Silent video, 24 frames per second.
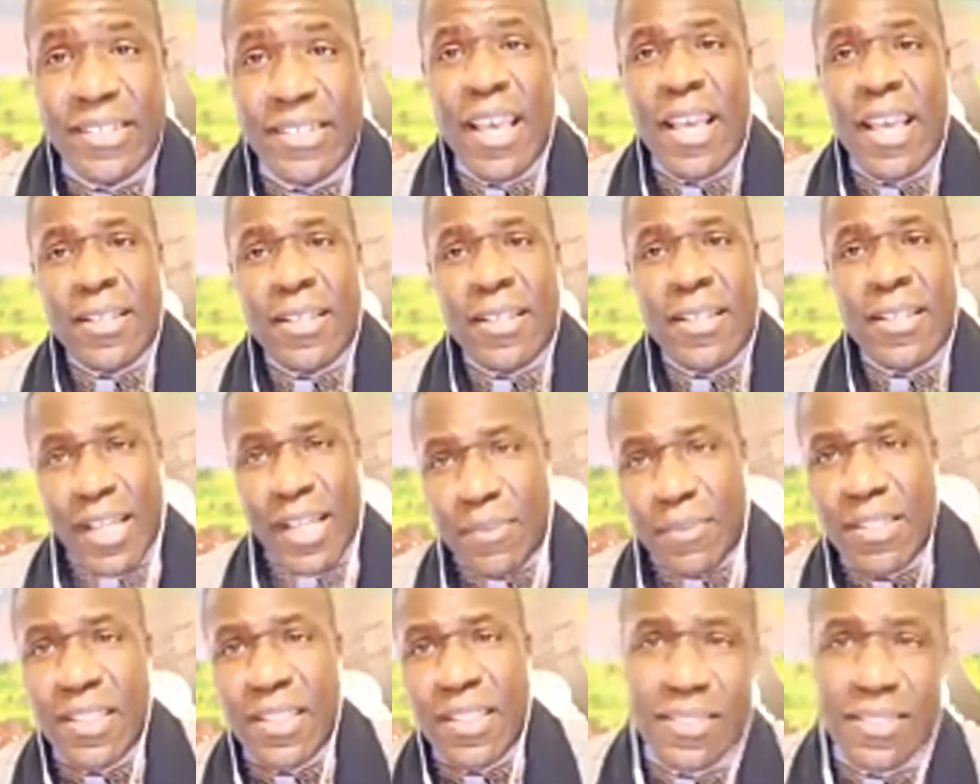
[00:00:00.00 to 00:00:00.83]
Step to
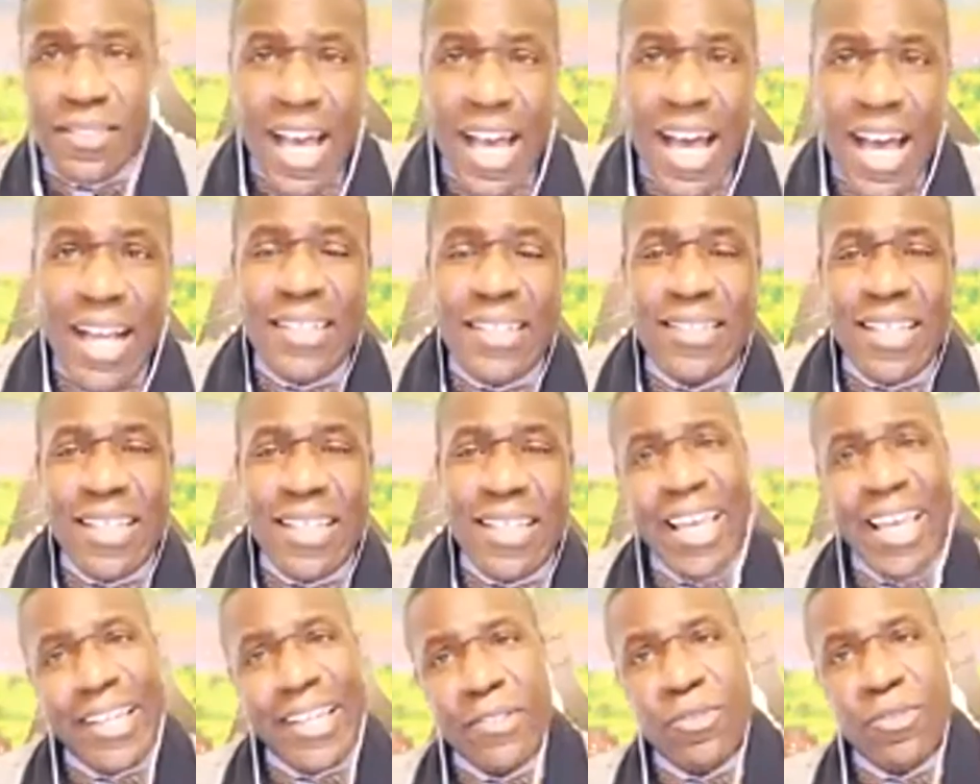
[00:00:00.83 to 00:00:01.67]
the other side because I
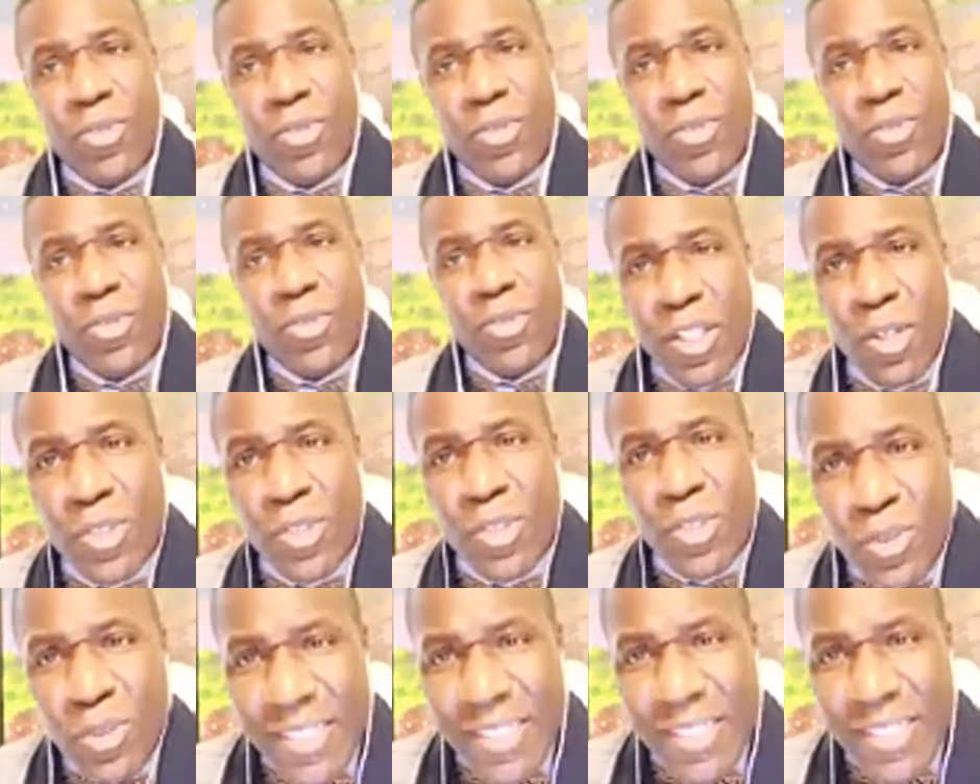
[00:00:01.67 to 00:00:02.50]
can't get too close,
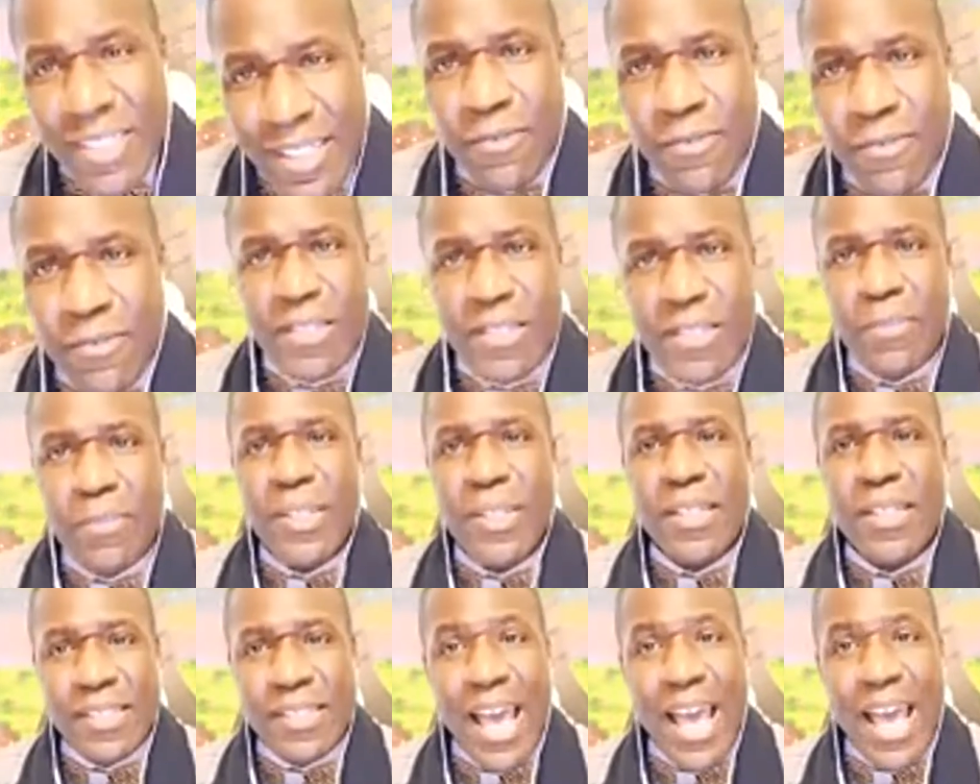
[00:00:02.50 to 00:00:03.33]
26 feet to be
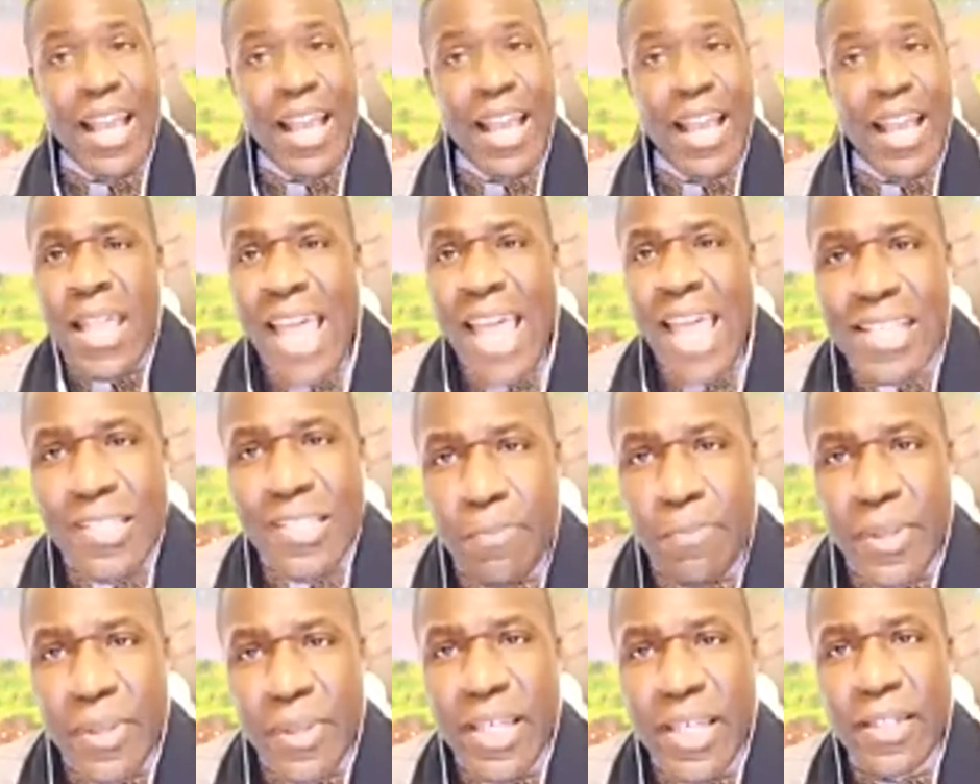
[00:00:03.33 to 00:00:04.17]
exact. That's
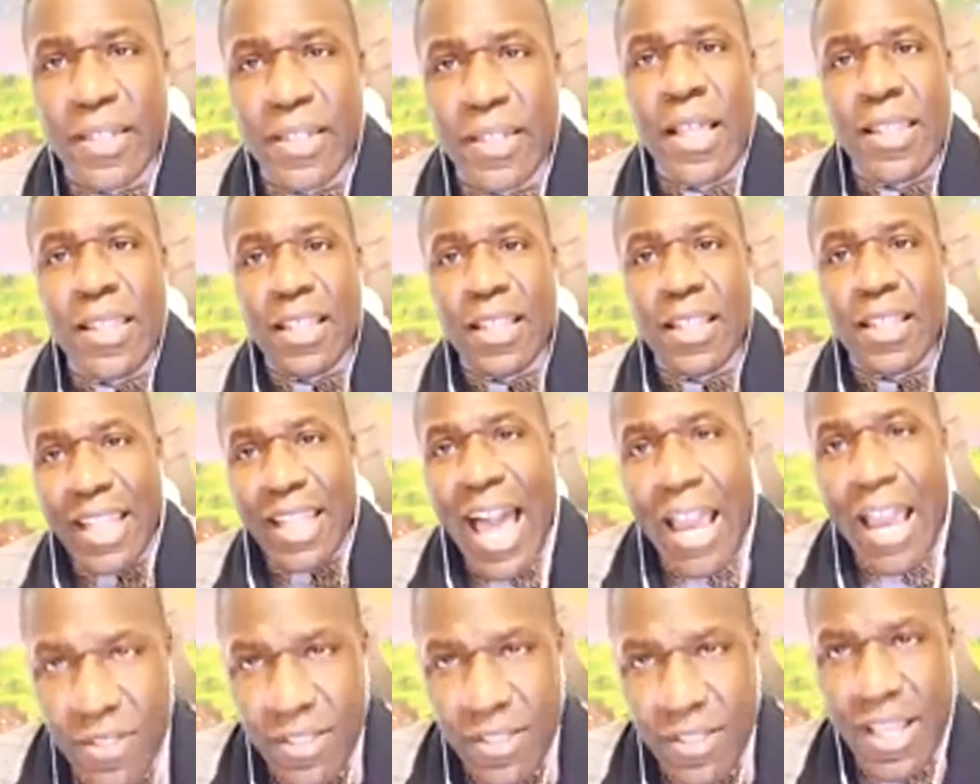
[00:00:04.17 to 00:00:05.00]
been the
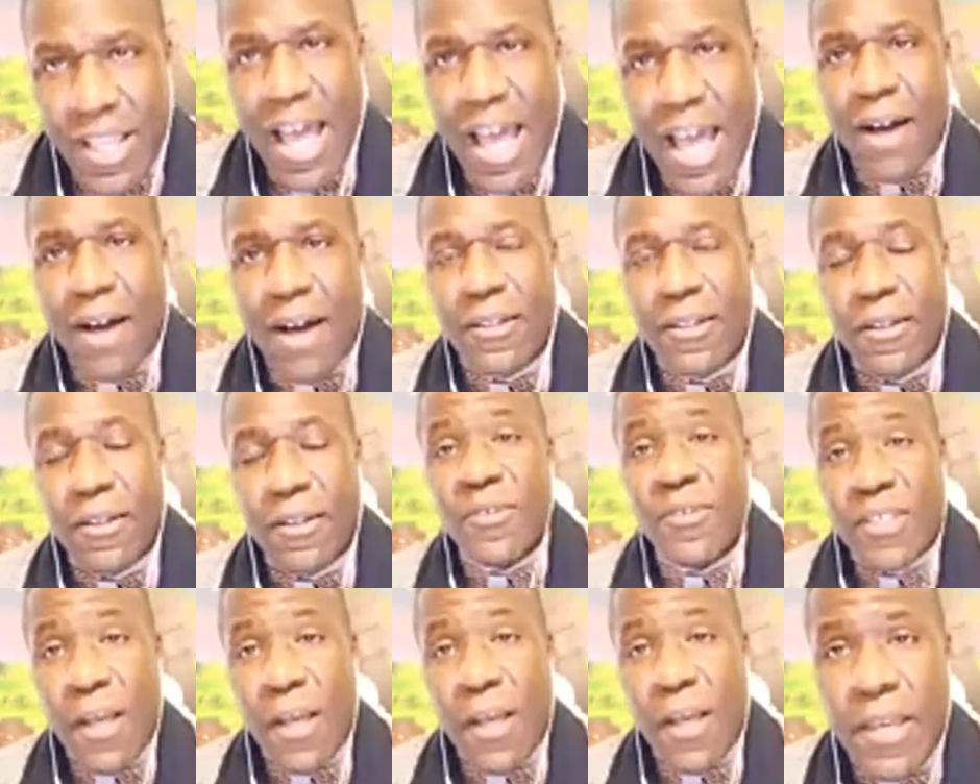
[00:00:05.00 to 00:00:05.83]
lifestyle of
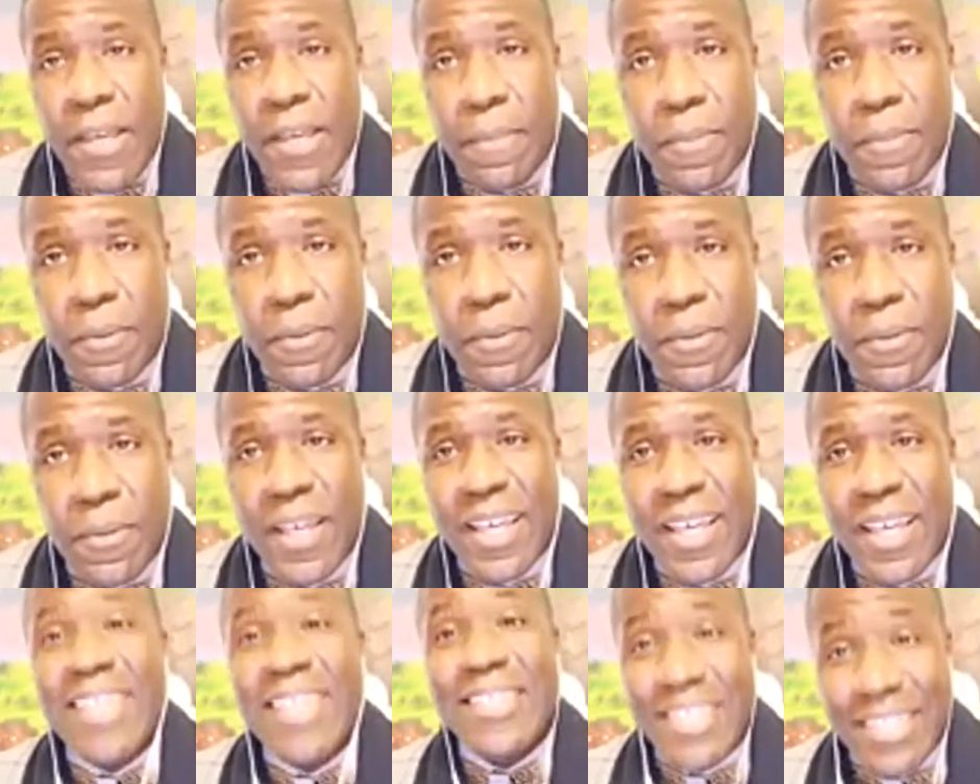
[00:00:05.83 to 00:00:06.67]
some people,
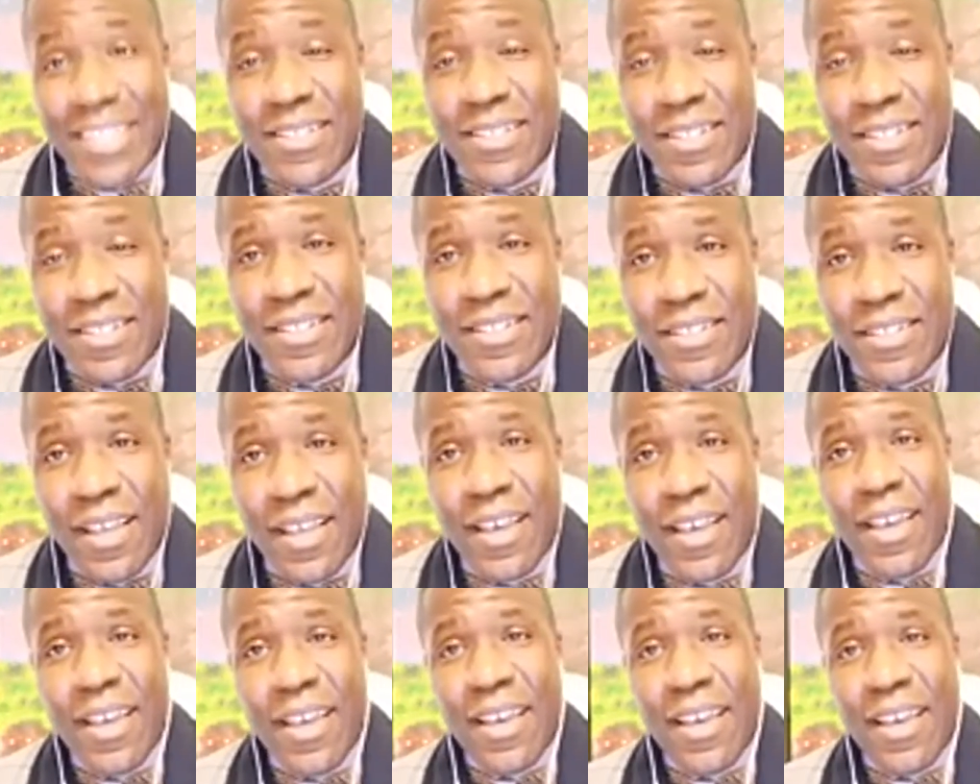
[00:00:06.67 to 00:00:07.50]
indigenous
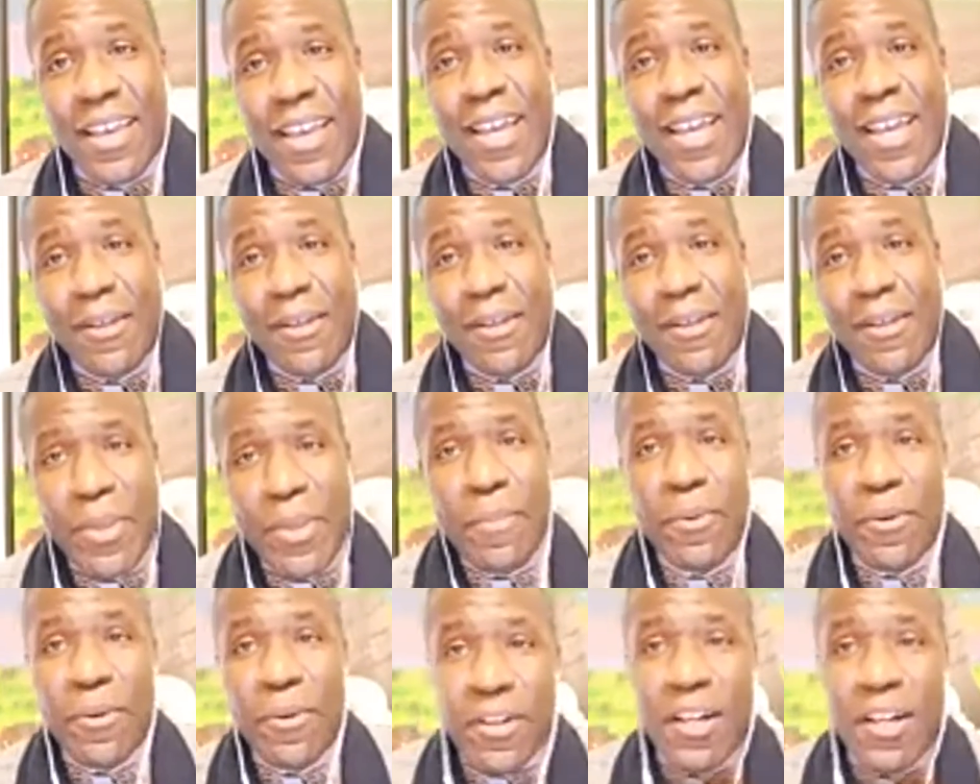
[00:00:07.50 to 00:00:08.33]
and people
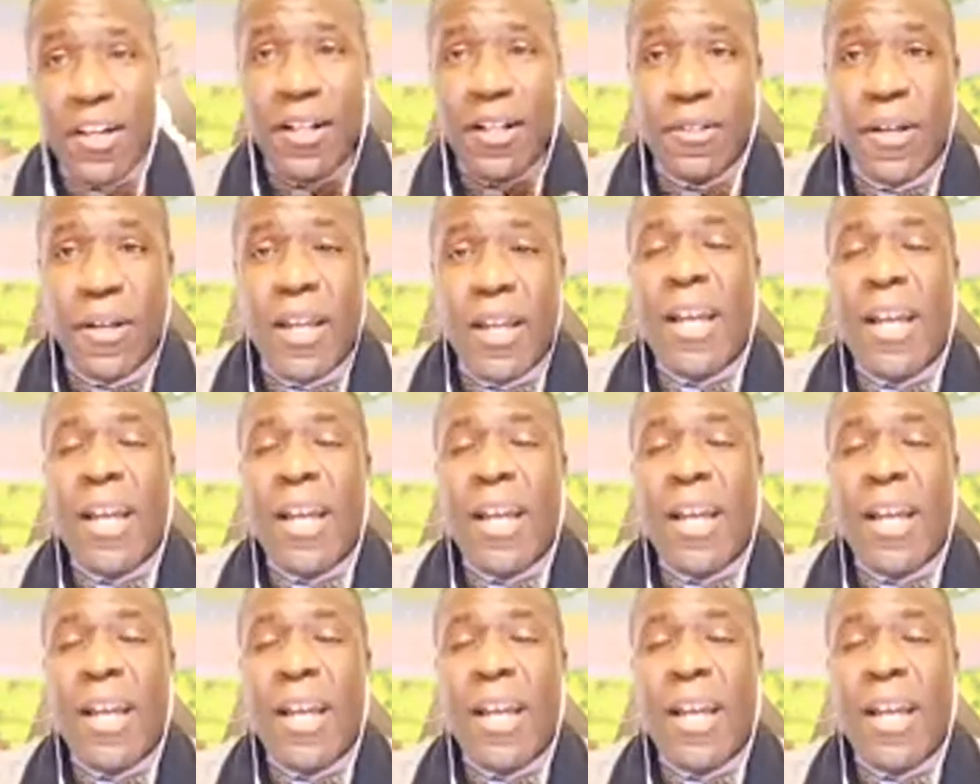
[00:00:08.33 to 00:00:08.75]
of color.